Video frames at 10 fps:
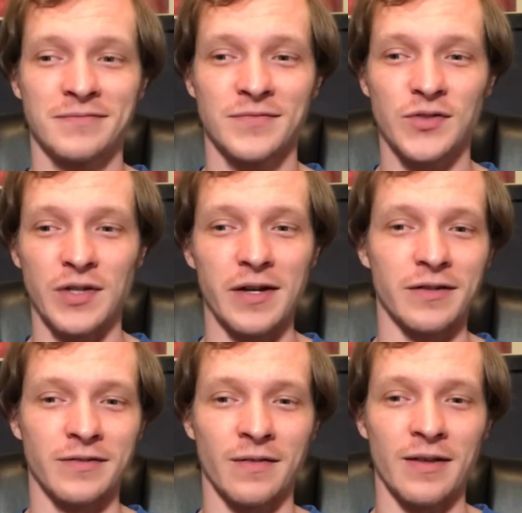
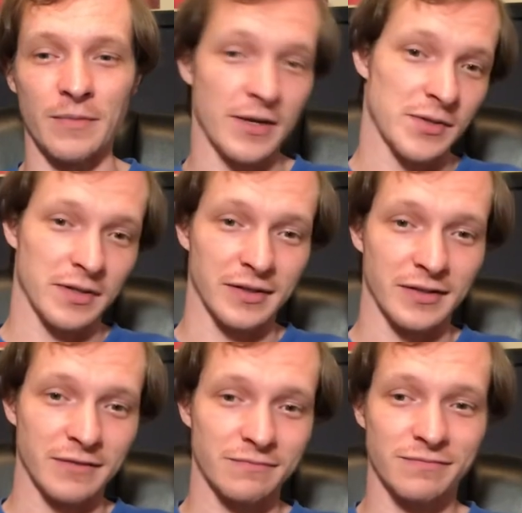So he
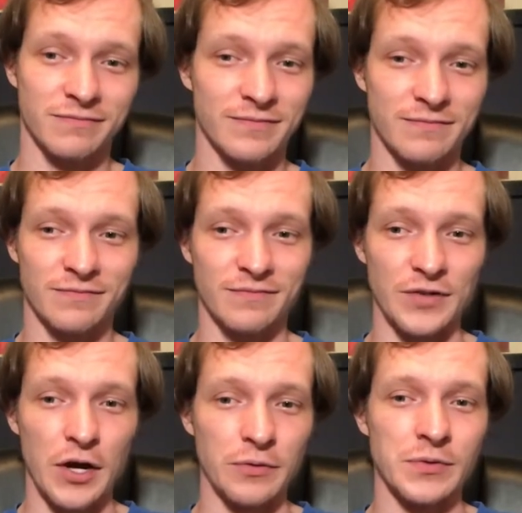basically
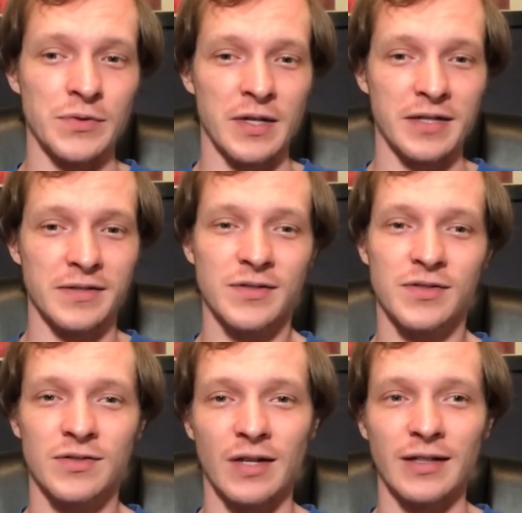knows that
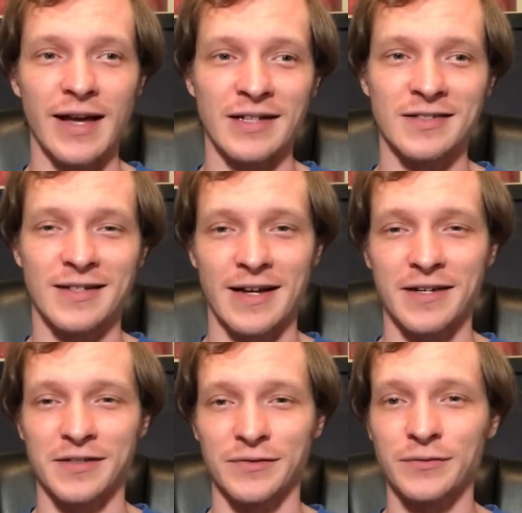it's a last
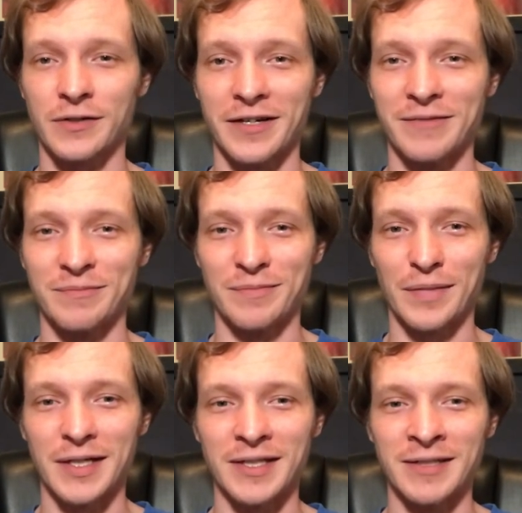stand for him,
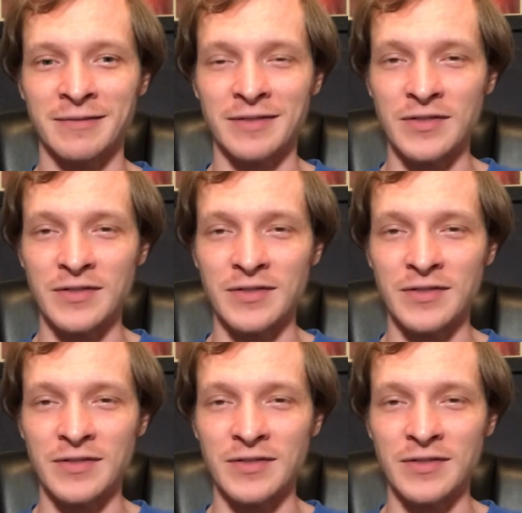but